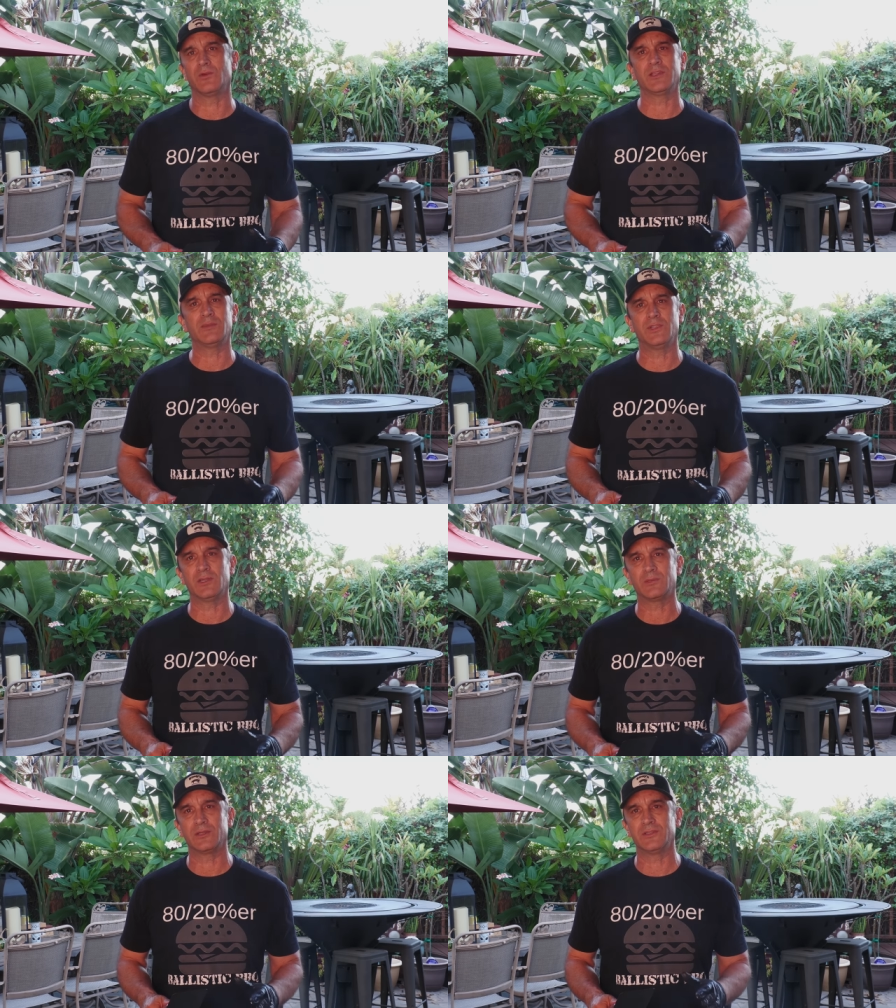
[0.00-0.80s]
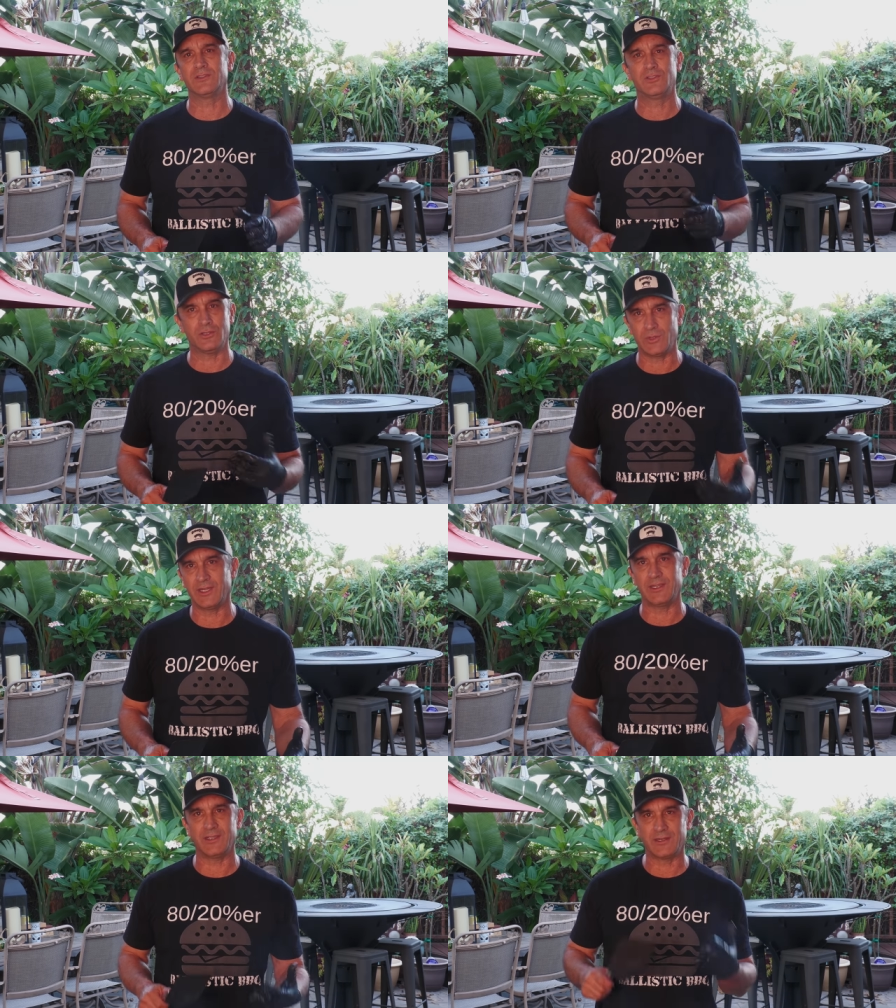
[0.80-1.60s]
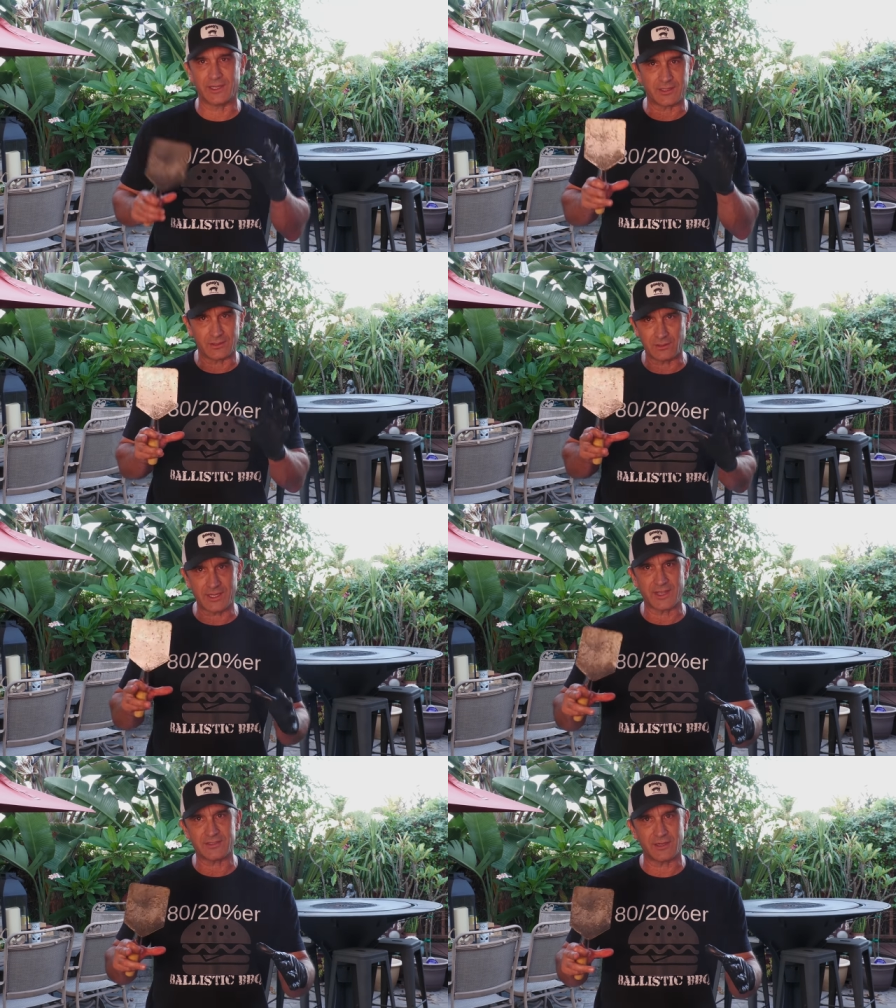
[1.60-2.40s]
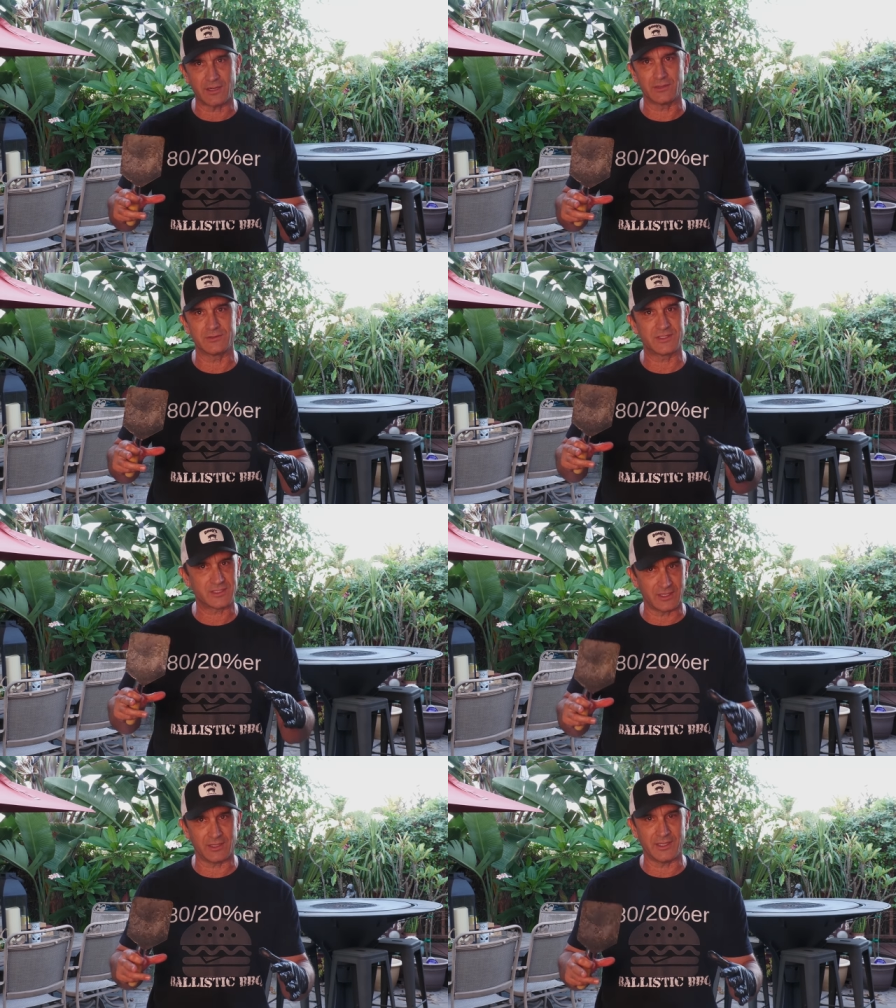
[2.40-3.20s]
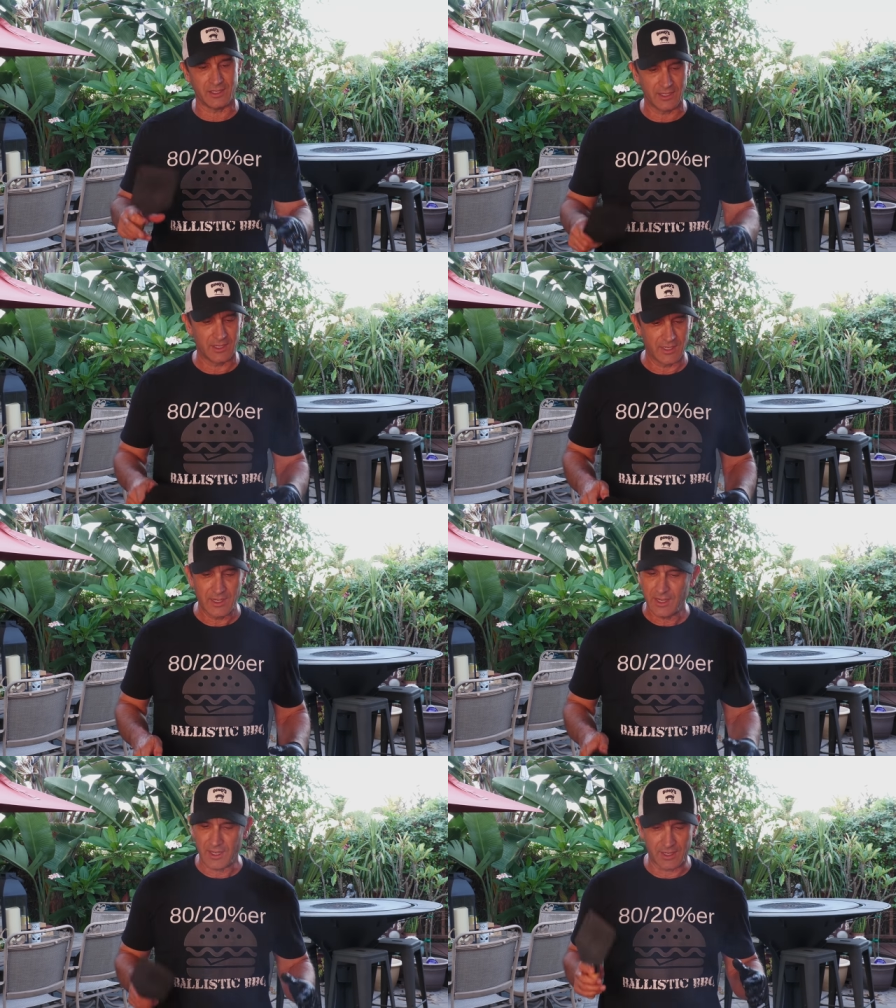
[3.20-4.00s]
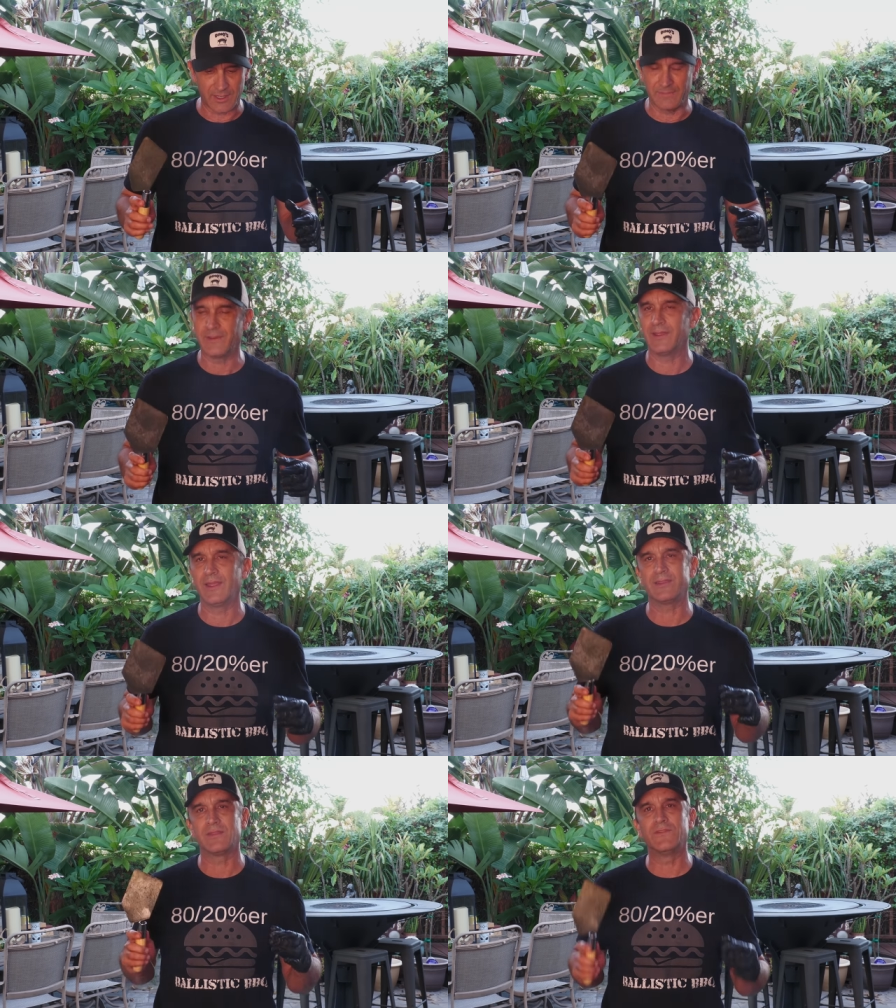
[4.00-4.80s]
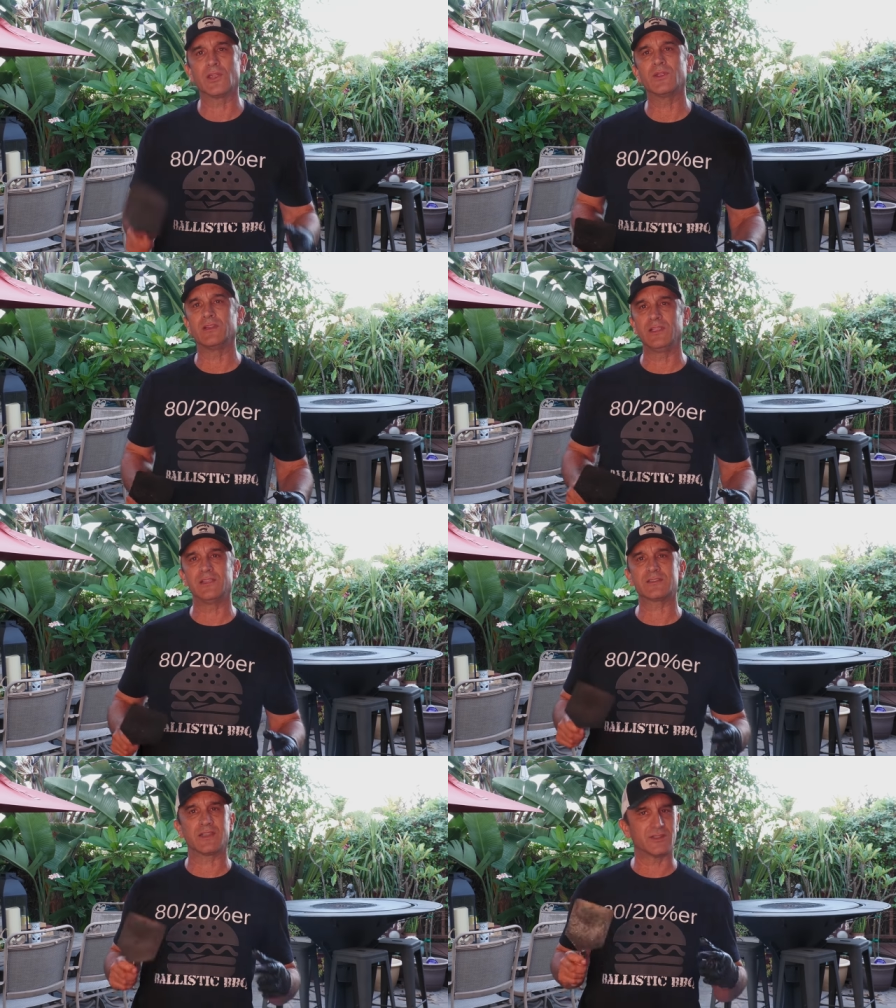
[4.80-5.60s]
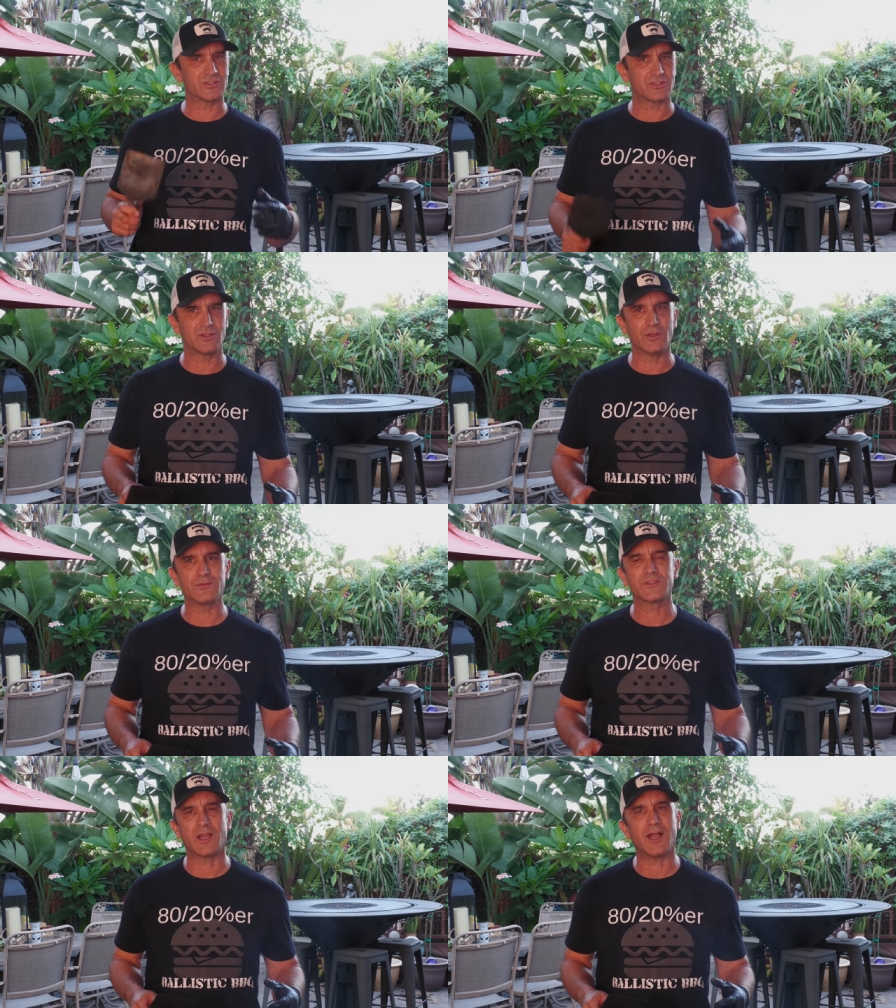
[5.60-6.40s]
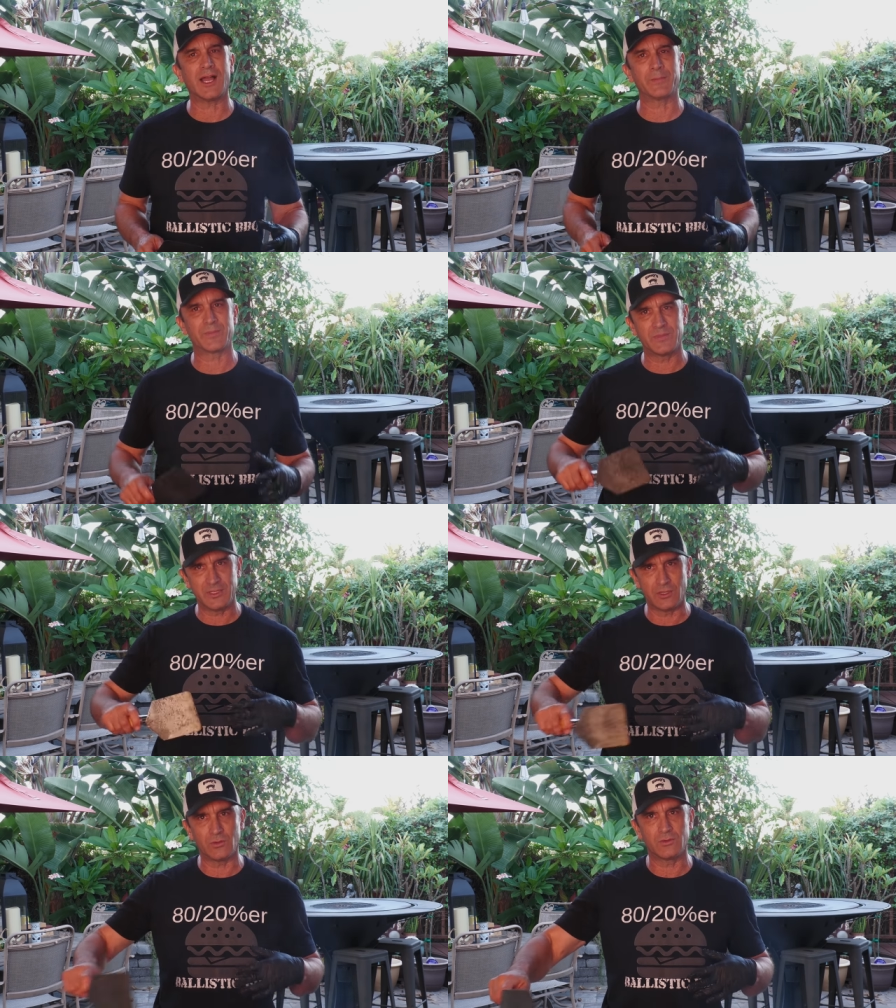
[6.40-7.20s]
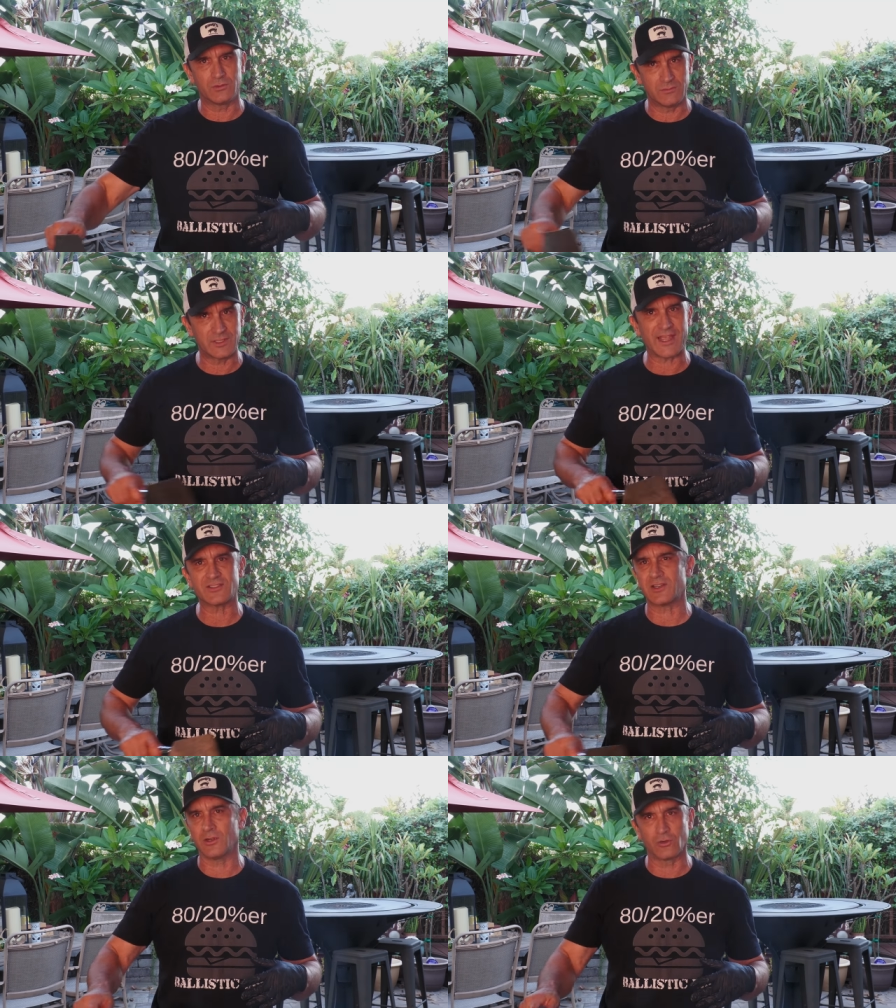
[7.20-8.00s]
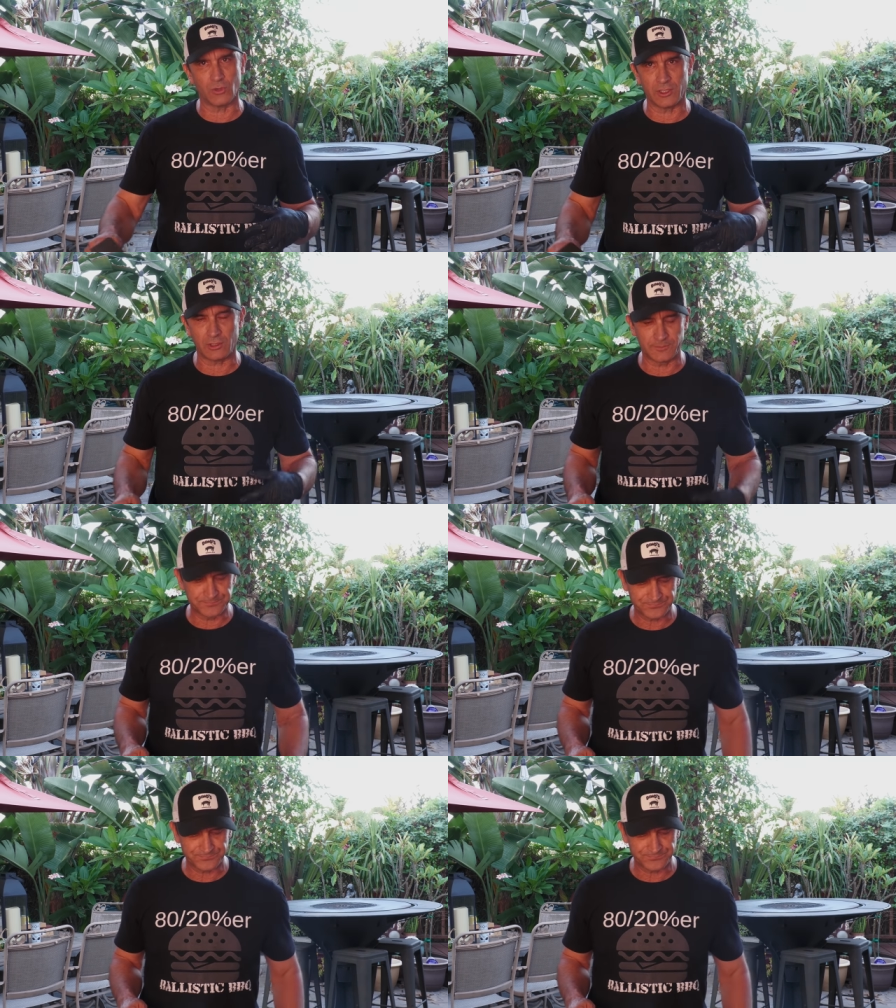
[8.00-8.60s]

going to be able to do it in like a little cast iron skillet. Uh, at the very least, like a stove top, you know, cast iron griddle